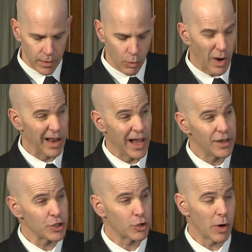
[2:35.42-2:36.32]
While I
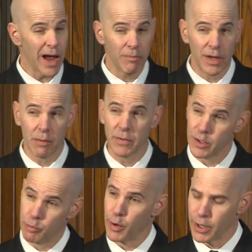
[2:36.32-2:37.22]
describe them
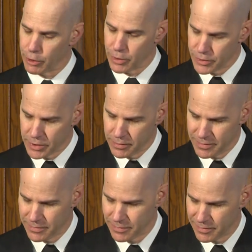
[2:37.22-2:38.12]
as breakers,
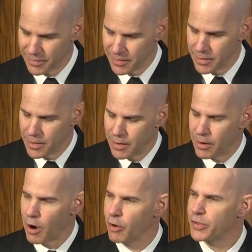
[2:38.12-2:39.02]

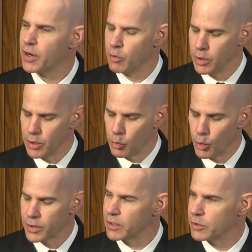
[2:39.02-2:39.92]
aren't they really
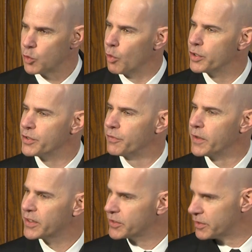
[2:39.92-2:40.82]
working towards a
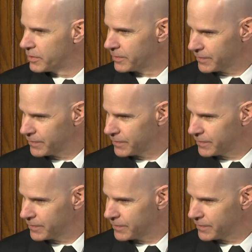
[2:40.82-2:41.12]
fix?